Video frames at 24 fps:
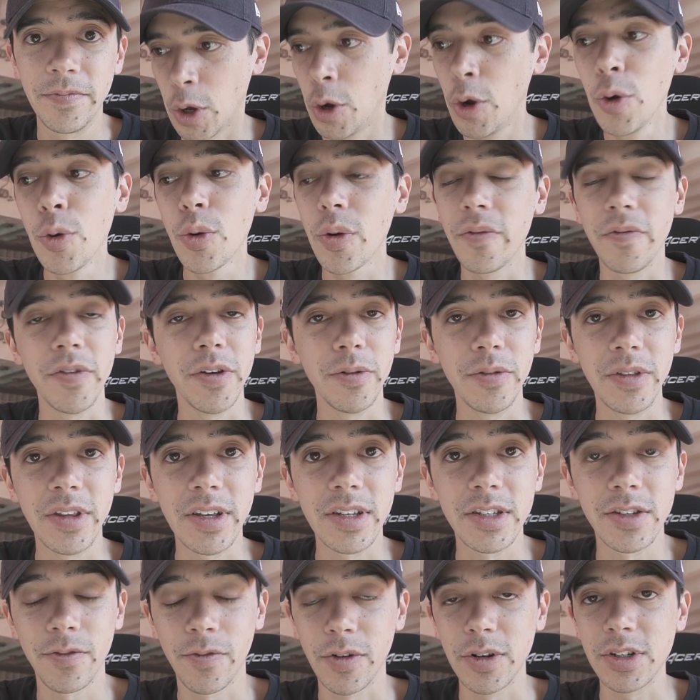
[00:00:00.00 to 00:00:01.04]
Who reviewed
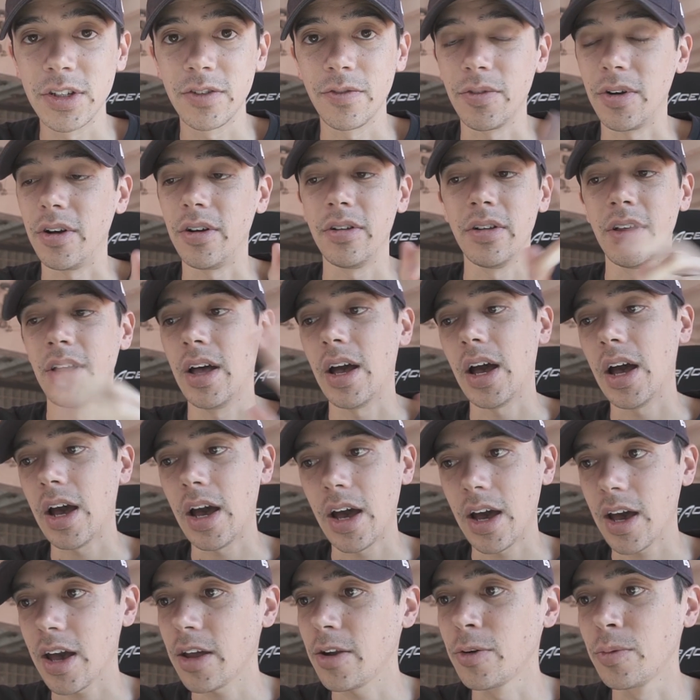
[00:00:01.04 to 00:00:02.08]
this? First of all,
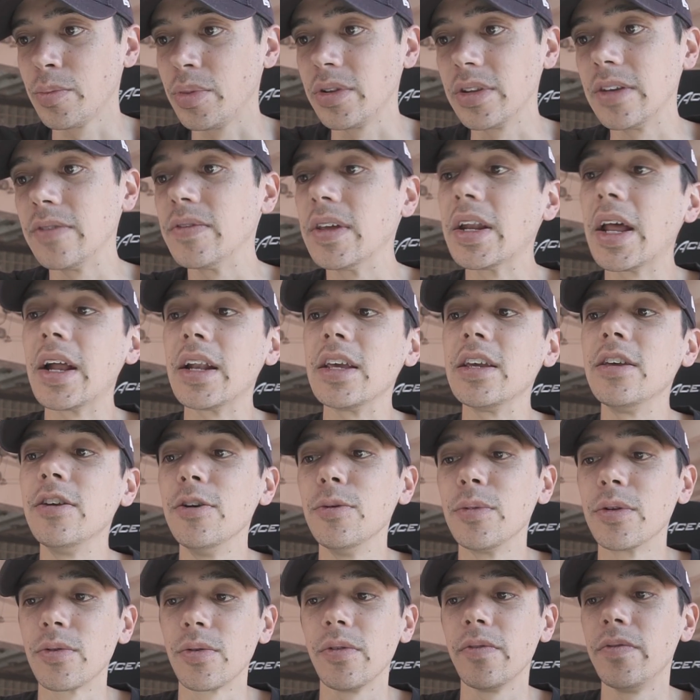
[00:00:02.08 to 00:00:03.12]
I don't believe that any
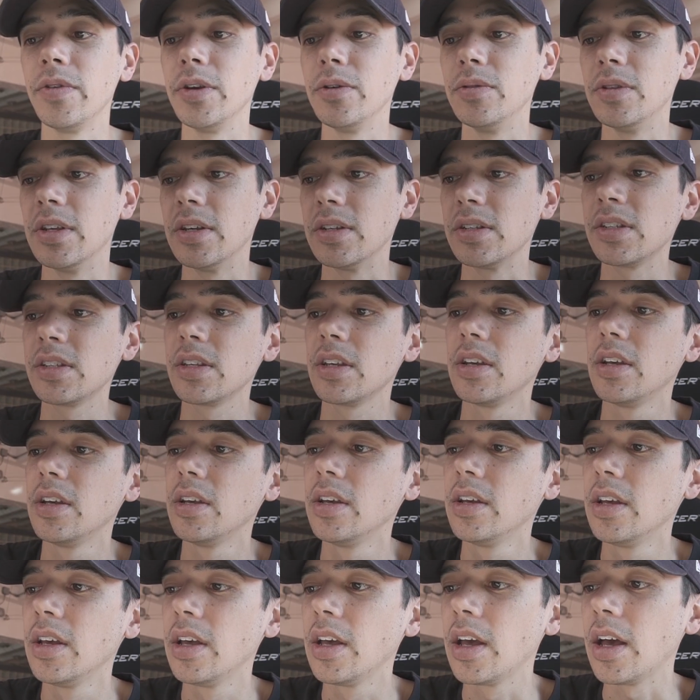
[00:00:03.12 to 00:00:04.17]
human reviewed this.
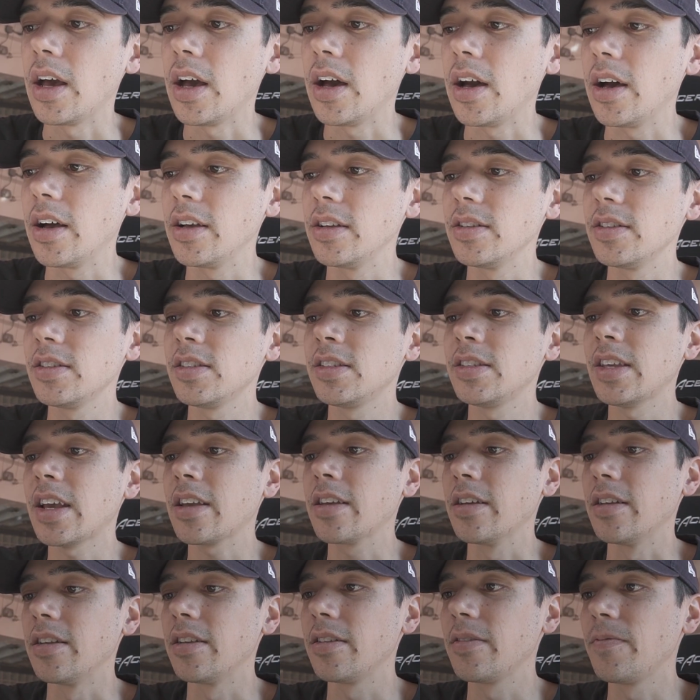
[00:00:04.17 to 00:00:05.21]

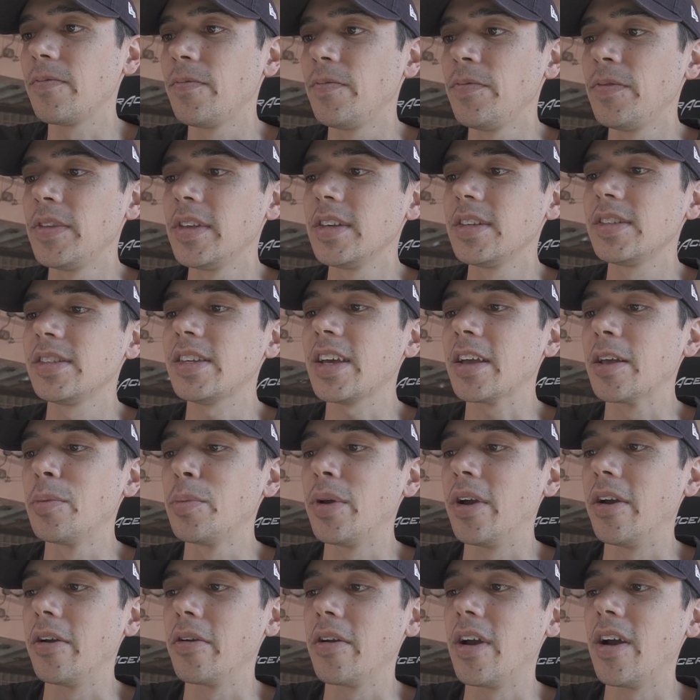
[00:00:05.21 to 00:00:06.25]
Second
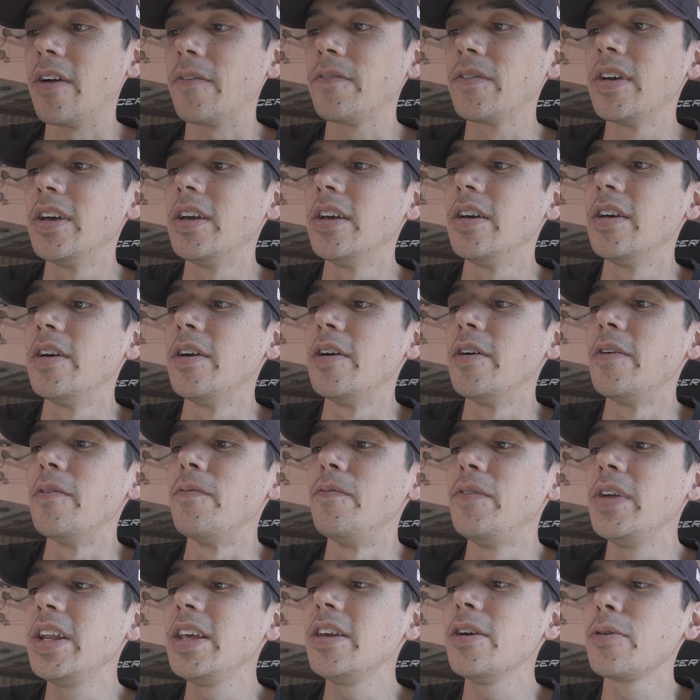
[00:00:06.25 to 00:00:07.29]
paragraph.
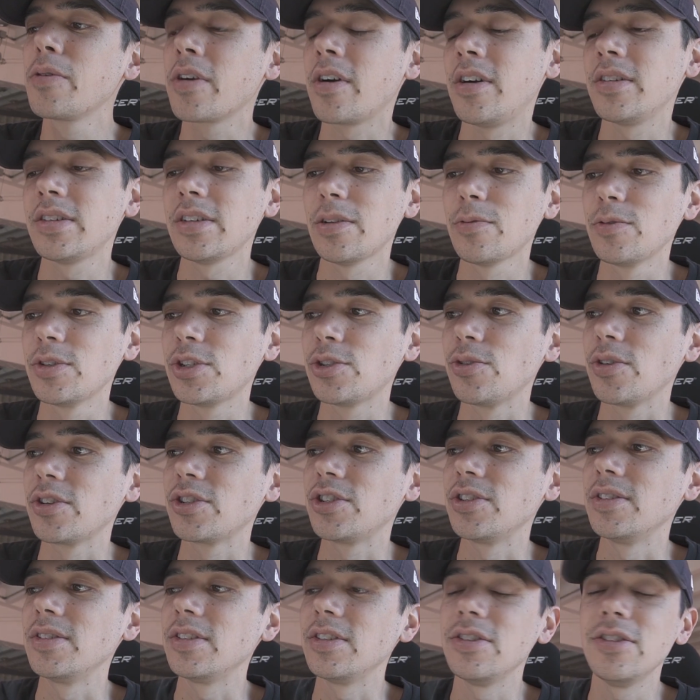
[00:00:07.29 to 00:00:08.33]
Video content
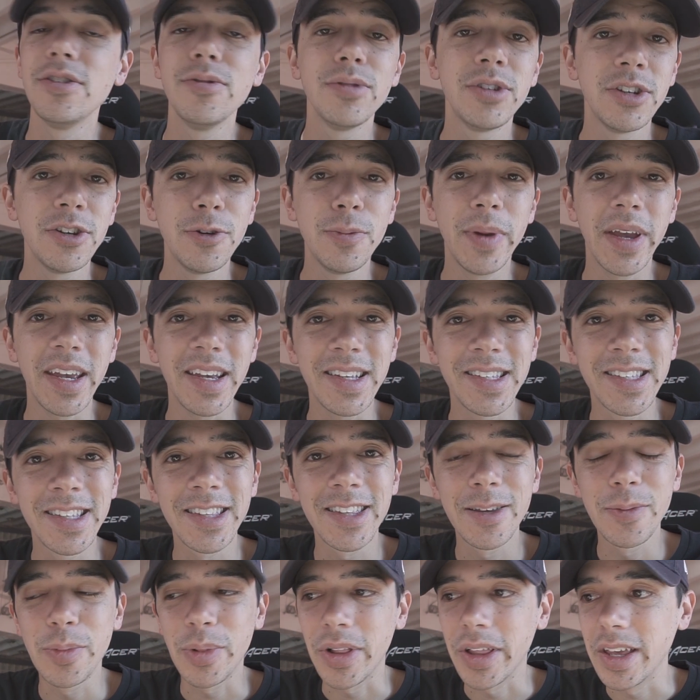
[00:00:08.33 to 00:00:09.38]
restrictions. YouTube isn't
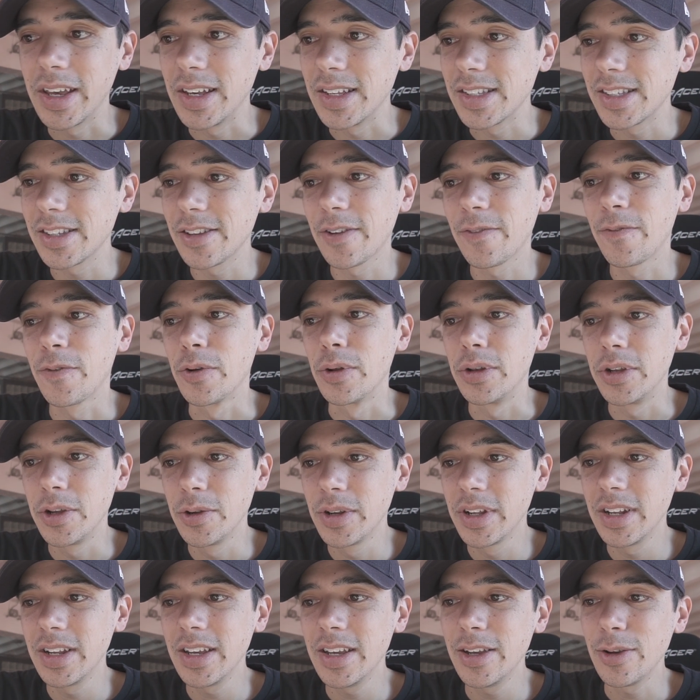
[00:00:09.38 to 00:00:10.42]
the place for
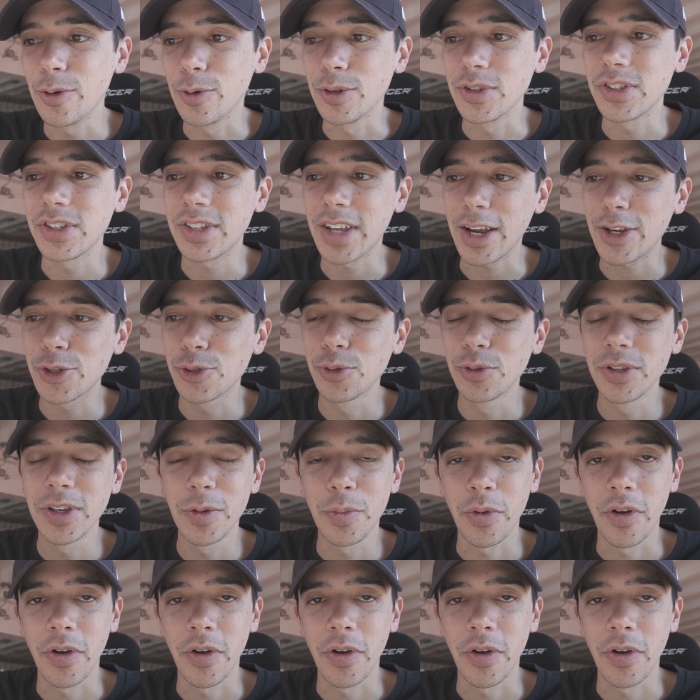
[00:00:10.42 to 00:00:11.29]
nudity or sexually